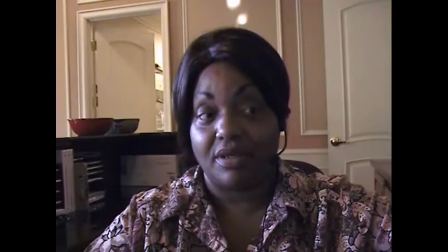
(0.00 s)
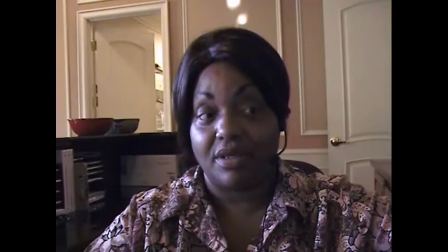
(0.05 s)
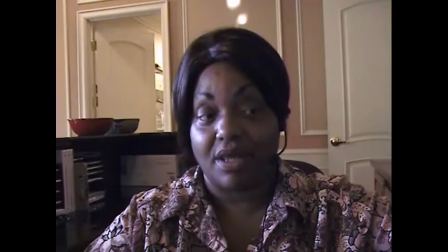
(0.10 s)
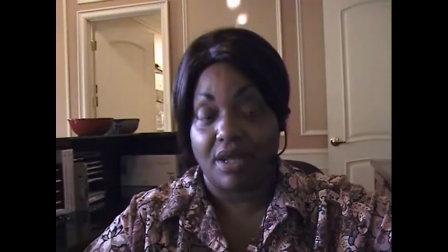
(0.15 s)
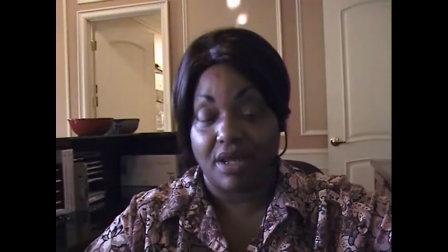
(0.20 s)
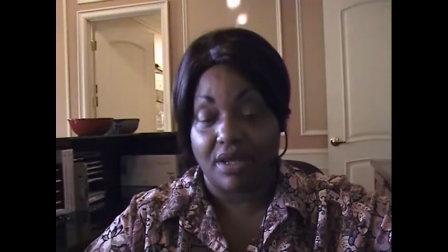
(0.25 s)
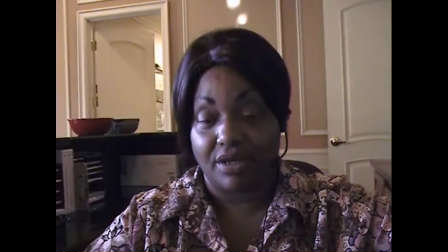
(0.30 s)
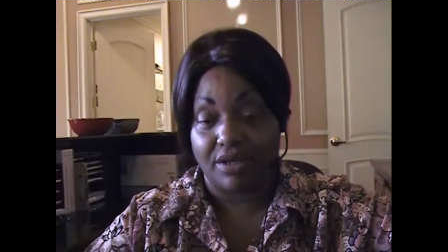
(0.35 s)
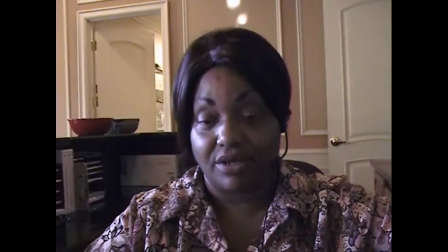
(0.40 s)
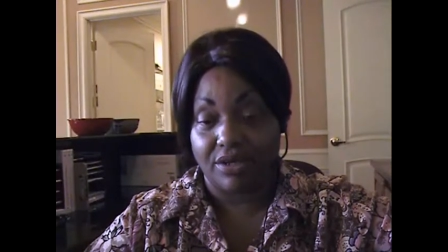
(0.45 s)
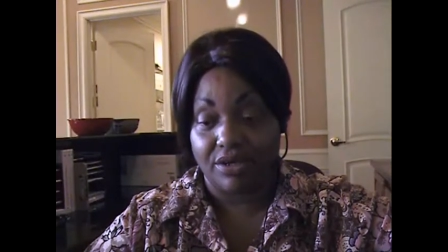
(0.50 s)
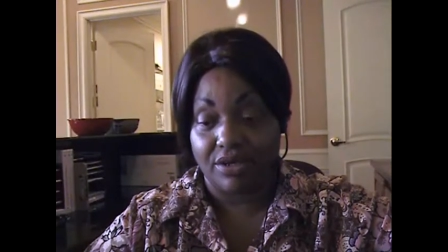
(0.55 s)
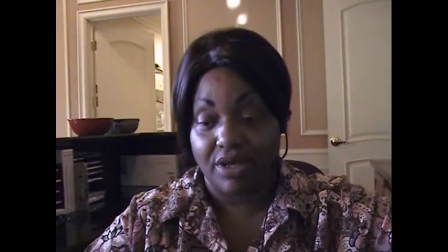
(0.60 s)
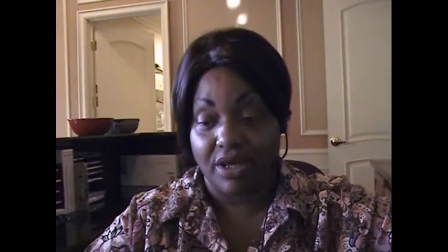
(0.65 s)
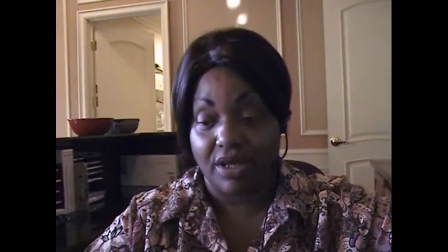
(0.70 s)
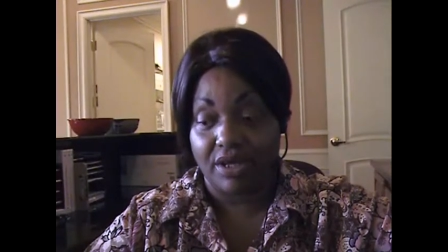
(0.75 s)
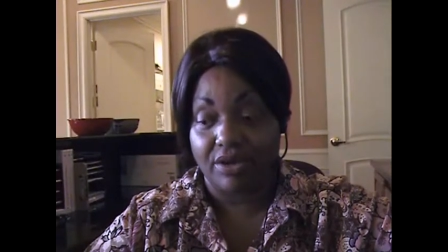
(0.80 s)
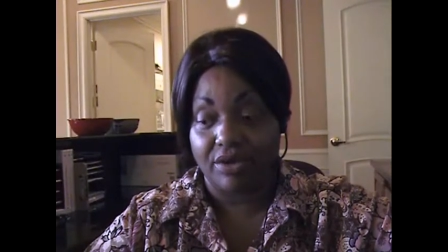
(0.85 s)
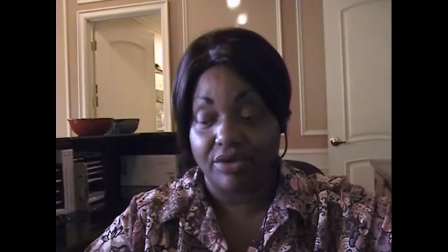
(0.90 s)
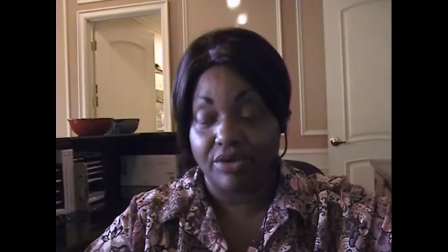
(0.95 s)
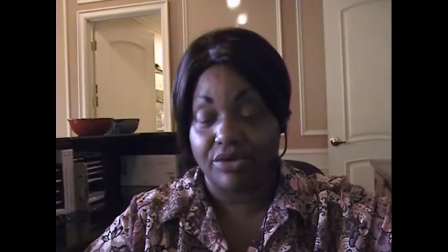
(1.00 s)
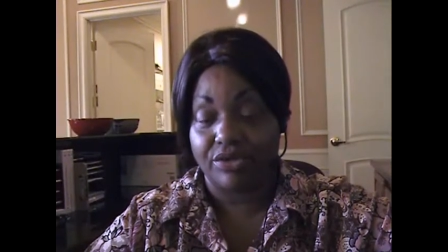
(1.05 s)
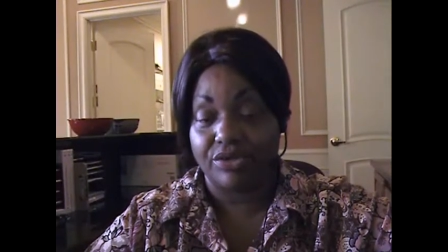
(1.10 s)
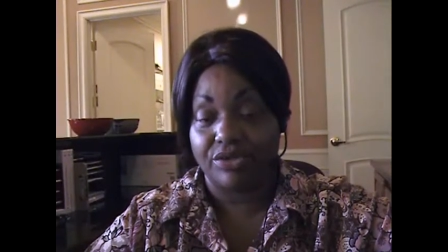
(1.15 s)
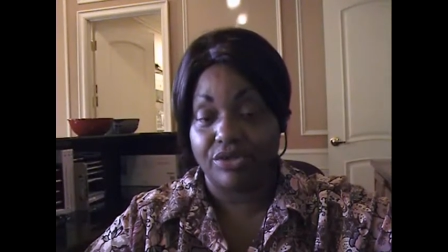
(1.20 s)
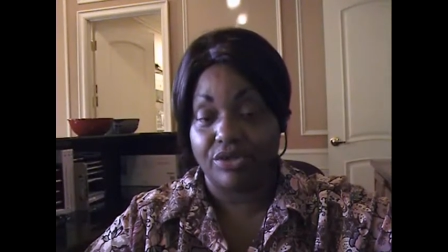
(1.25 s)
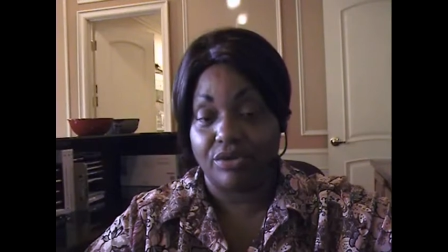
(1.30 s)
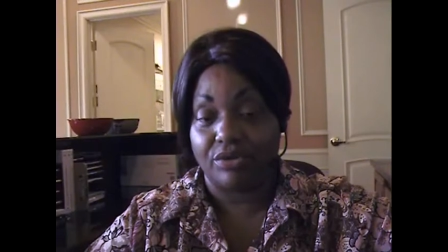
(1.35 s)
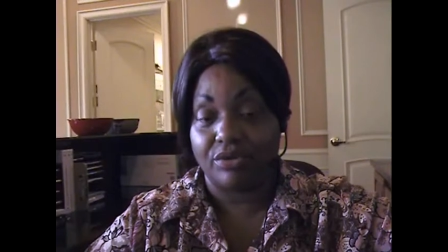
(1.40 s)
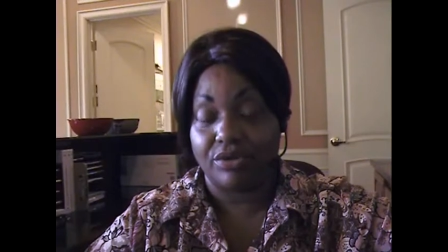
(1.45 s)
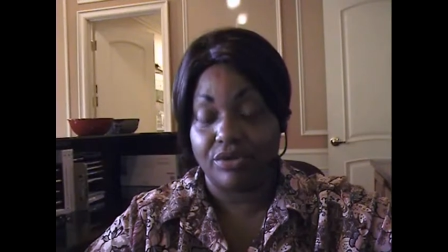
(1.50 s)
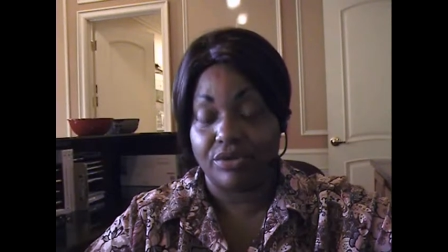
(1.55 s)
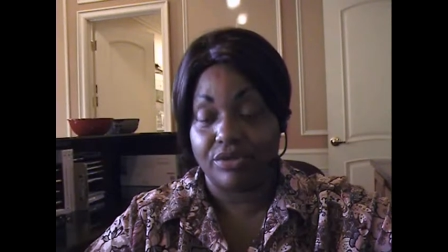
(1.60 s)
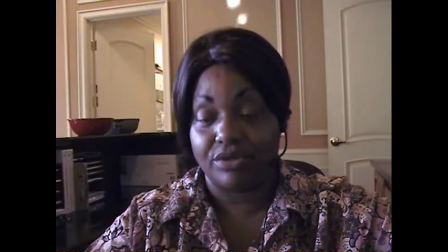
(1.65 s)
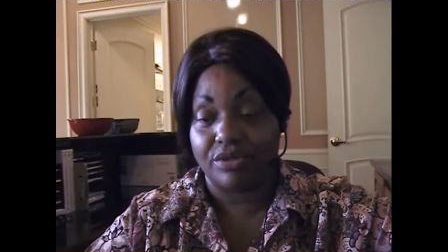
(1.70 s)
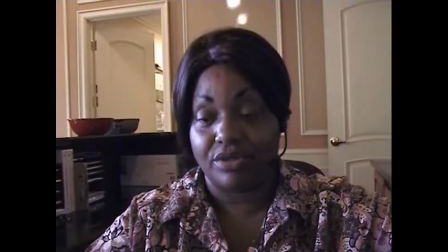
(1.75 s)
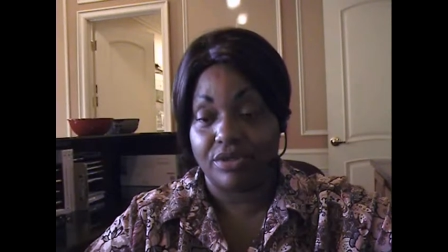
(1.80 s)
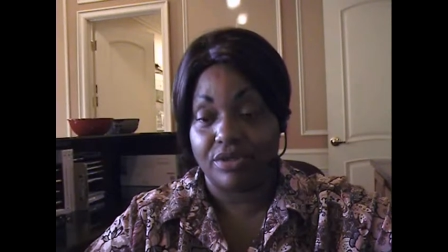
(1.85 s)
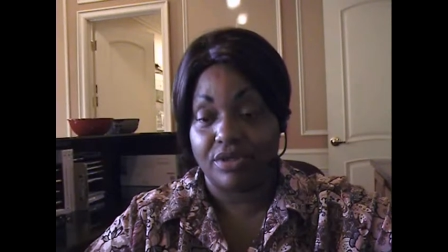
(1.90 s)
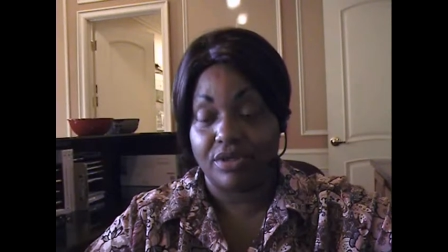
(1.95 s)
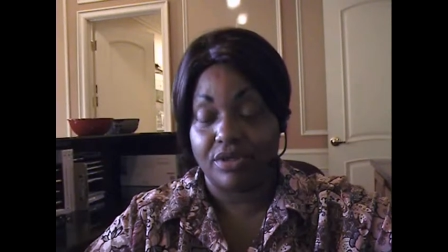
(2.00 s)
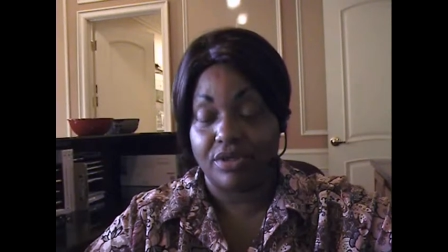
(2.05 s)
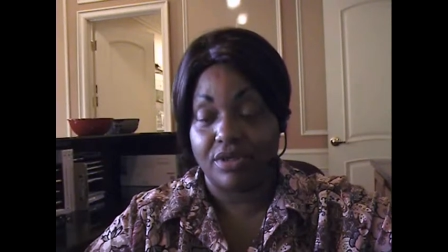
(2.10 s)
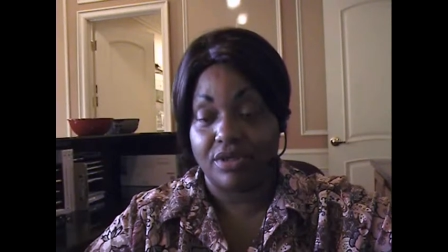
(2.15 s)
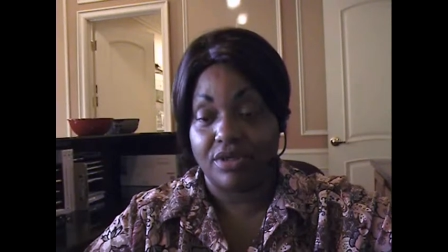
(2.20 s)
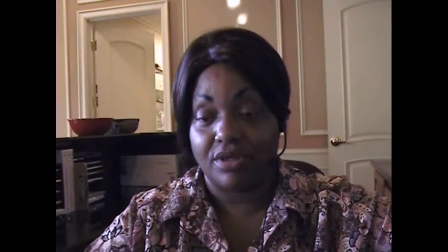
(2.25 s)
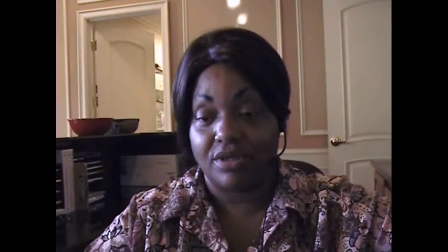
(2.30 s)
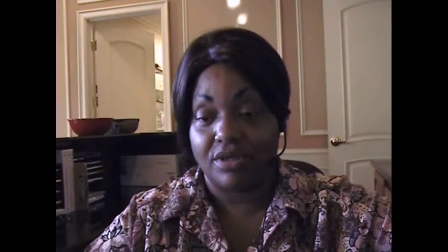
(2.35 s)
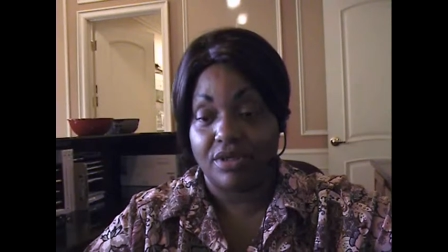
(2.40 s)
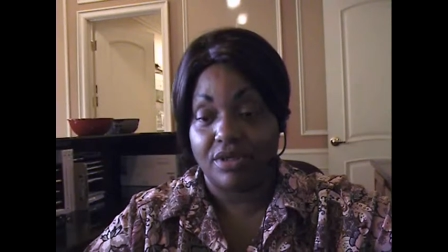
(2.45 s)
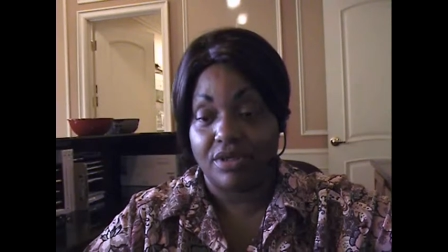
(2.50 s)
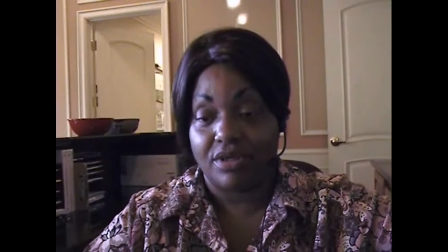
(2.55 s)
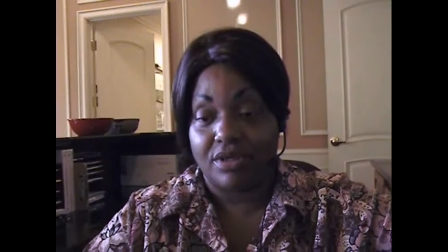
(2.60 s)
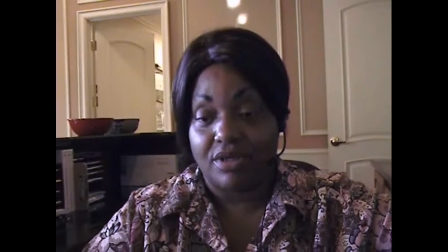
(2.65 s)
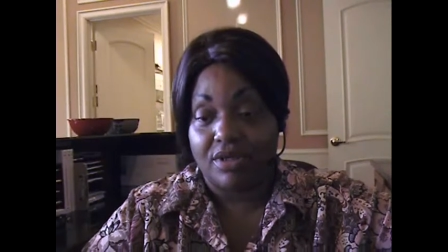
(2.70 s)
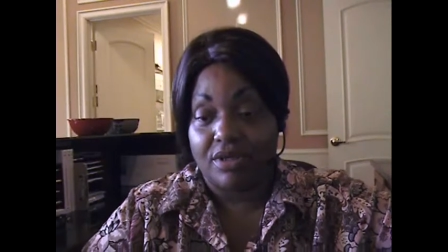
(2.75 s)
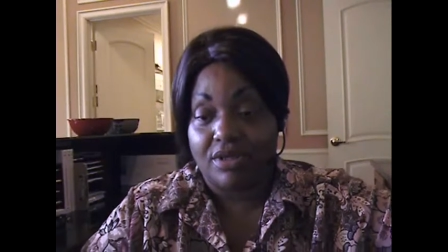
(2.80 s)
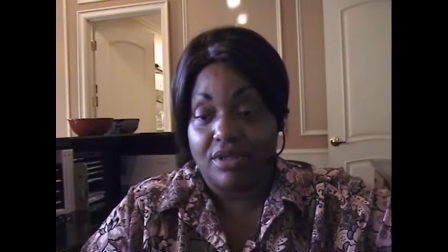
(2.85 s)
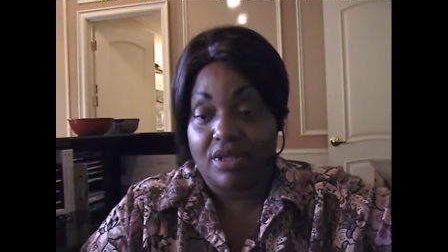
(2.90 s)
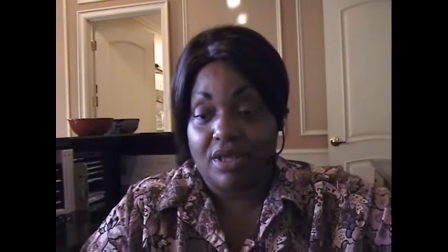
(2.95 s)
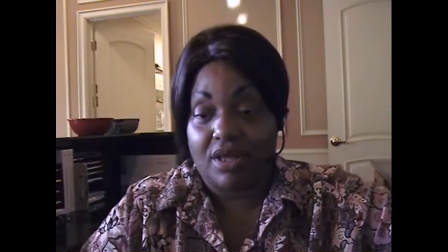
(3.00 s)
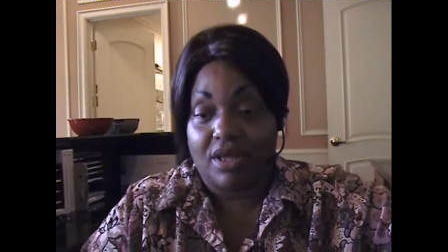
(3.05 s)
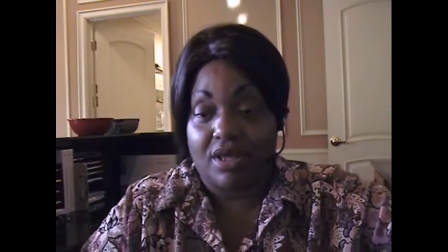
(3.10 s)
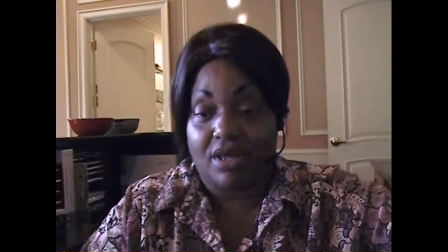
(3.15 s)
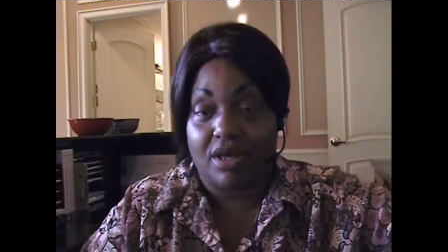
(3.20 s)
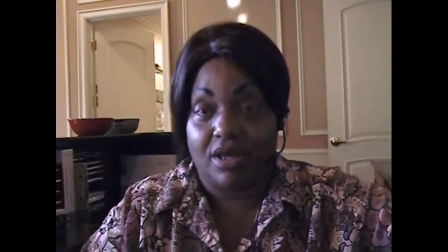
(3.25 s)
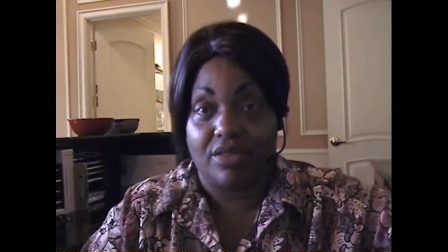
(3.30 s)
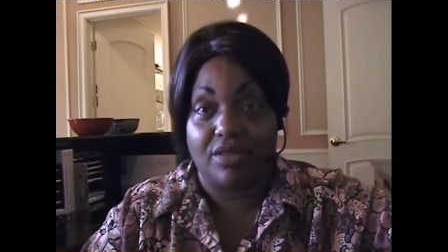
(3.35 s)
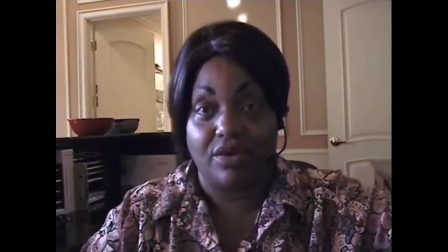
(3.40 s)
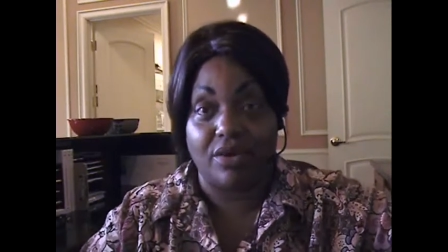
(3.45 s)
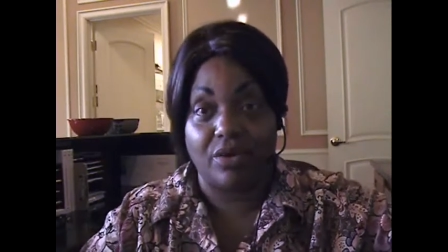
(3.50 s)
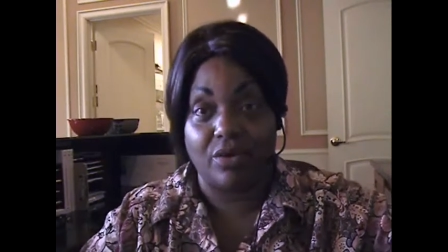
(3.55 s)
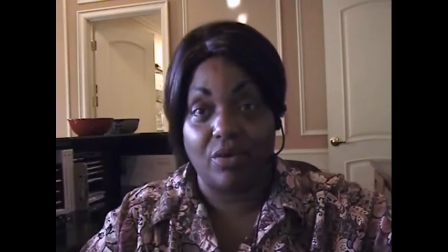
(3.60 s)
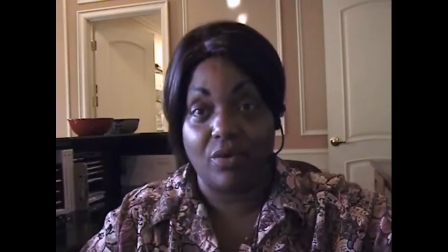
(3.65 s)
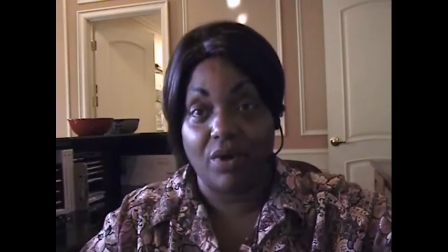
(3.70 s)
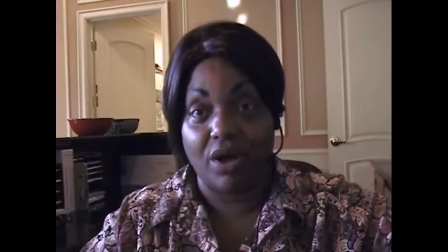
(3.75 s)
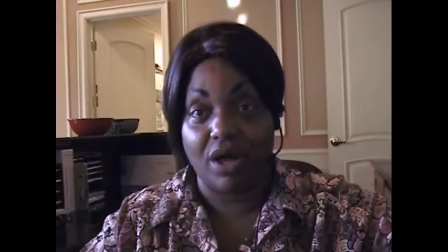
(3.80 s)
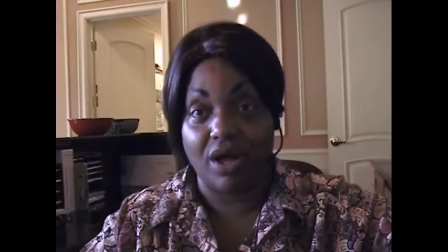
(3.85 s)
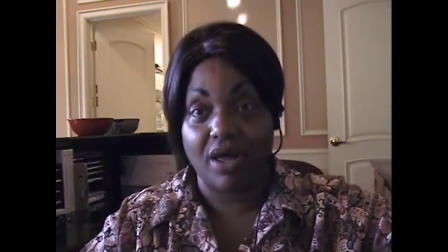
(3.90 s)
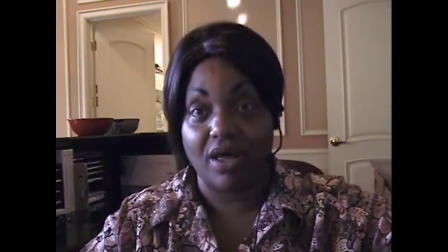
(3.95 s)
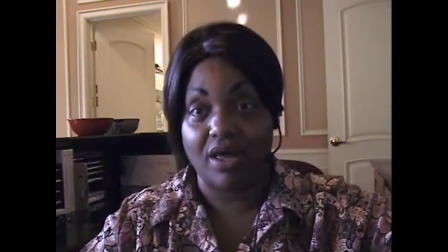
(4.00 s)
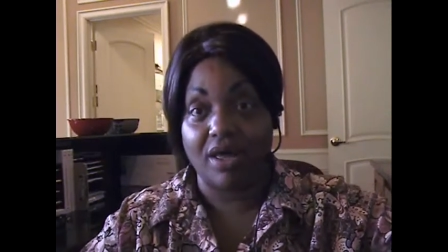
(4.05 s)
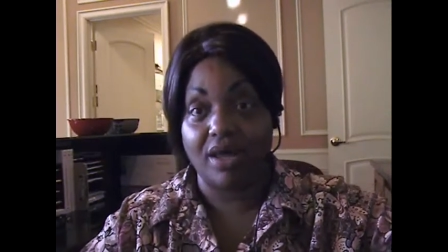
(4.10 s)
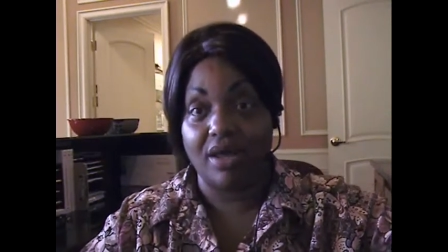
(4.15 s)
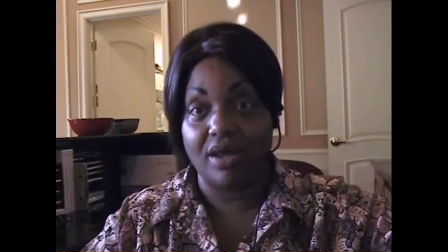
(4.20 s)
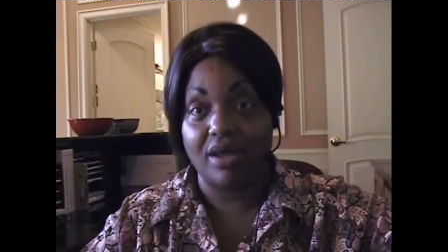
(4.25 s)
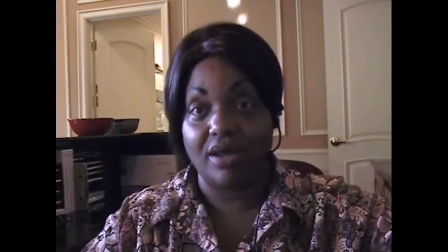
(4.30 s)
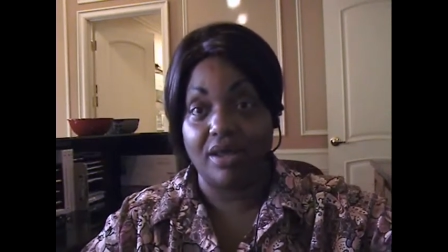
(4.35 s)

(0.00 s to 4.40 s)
that had a good head on her shoulders. Thank God they're wide.